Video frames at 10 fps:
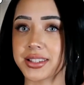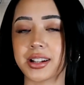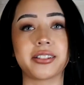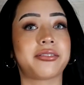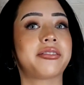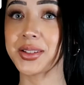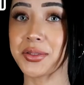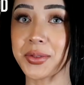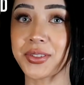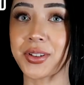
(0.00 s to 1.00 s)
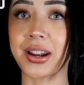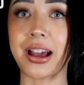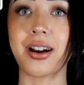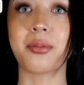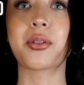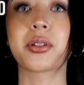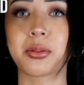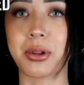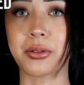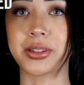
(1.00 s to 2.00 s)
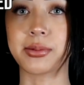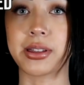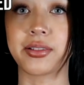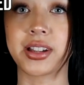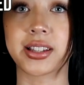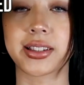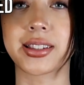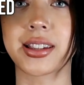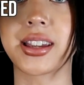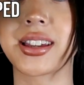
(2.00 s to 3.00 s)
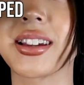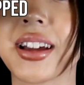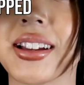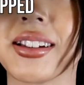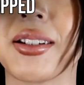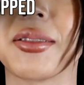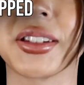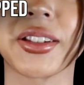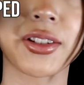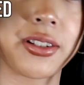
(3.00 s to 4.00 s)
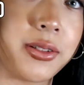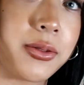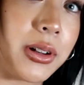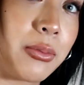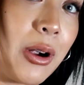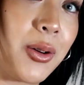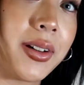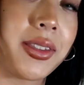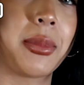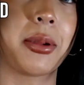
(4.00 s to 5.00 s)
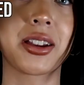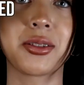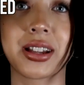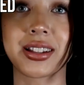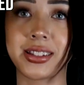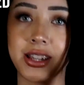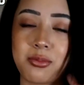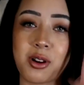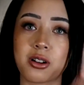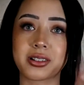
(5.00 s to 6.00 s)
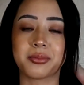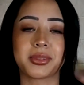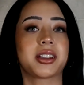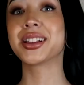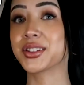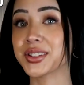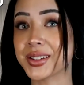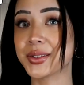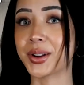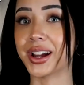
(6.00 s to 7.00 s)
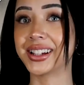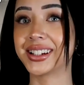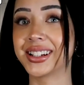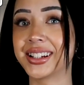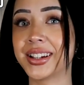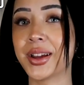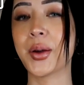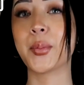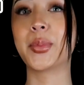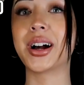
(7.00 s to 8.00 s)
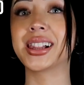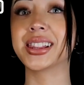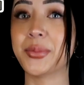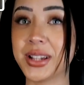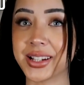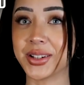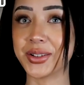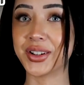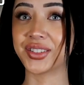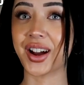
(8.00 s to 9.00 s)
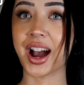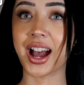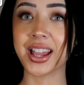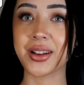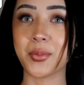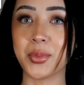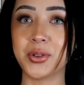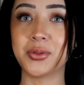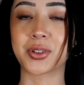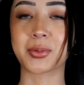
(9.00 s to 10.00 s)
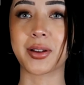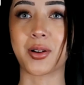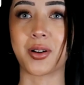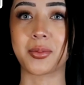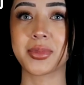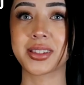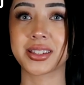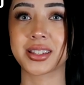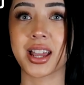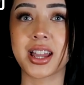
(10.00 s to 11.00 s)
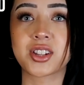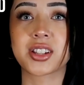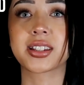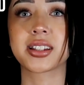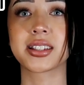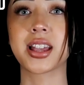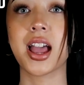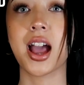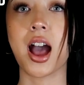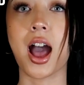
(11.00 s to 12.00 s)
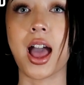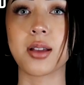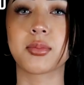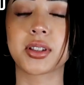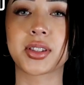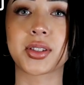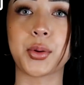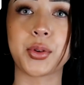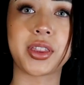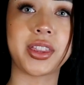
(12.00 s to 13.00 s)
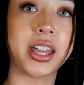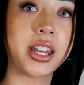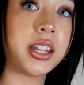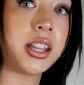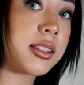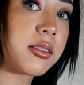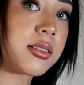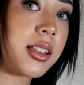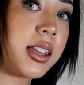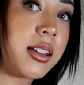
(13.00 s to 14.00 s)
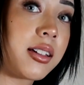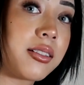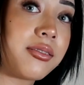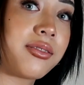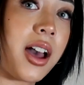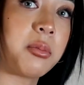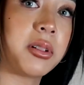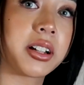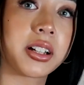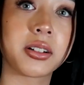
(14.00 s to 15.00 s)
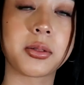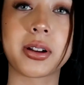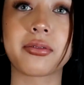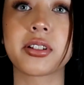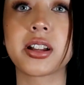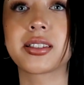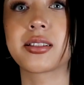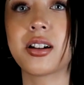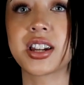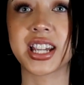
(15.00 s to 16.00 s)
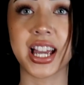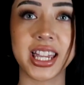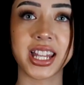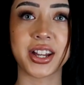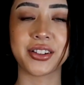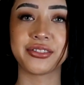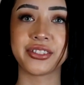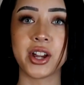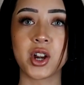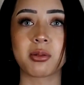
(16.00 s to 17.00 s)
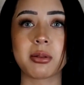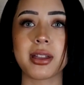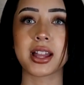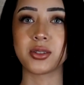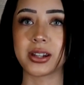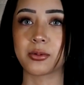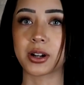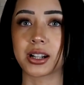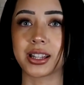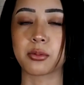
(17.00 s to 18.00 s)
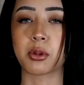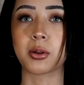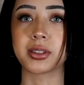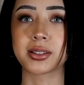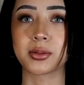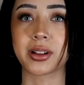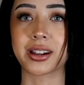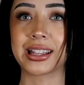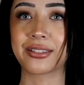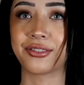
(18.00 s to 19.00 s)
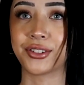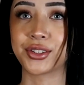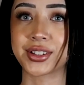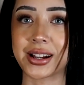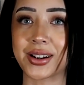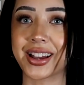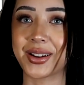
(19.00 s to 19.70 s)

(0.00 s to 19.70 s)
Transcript: stuff. Cute from the front right now. I'm not wearing a bra with this, by the way, because it's like, I'm not really sure you would wear a bra with. Maybe you could do like a sticky bra or something. Looks cute, right? But let me tell you, if I move one of my arms, it's just because I'm so thin. See, there's like fabric or whatever. It's not tight enough. Or maybe I do need to wear like a bra with it so it'll kind of like fill this area